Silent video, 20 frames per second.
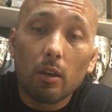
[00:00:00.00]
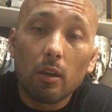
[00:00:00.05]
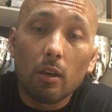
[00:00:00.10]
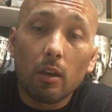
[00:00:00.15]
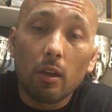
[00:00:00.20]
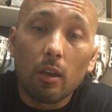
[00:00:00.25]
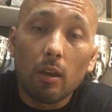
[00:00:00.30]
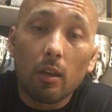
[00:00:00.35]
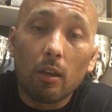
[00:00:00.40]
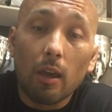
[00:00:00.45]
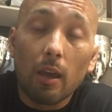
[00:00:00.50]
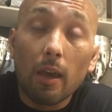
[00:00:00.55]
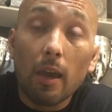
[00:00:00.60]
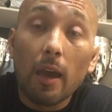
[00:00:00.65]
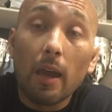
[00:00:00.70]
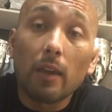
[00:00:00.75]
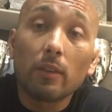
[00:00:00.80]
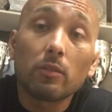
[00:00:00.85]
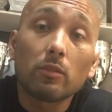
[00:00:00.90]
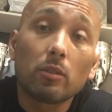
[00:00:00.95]
And I
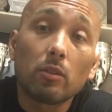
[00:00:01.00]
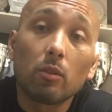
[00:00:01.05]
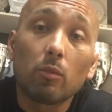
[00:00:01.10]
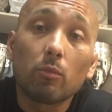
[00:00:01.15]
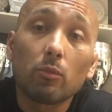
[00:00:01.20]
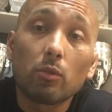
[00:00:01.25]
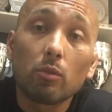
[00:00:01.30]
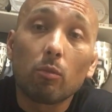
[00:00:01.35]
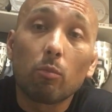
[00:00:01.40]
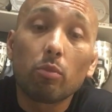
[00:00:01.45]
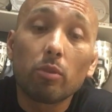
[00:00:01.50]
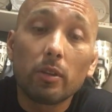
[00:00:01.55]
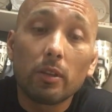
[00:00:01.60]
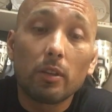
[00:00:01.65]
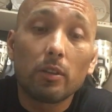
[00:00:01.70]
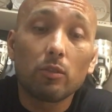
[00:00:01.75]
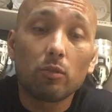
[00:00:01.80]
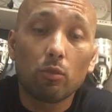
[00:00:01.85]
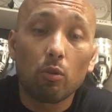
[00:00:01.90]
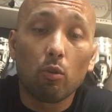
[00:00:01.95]
asked them to
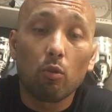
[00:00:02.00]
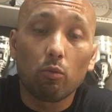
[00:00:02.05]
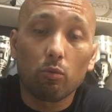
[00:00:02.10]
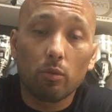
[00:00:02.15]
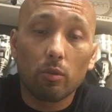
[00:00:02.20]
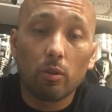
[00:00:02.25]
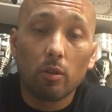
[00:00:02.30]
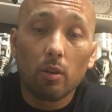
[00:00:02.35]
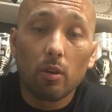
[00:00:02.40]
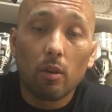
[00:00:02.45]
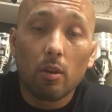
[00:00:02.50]
please don't